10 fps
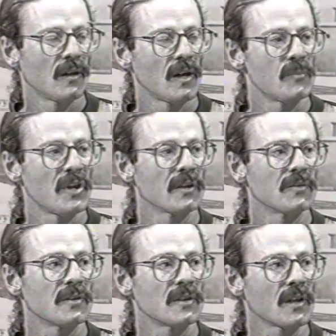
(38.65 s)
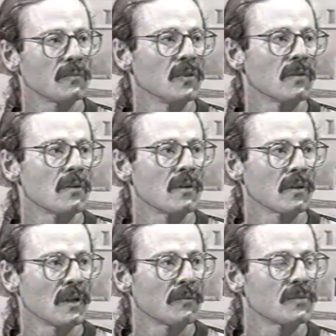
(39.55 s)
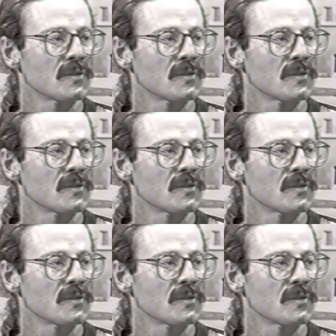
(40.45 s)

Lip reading: And I begged her to take me along, and that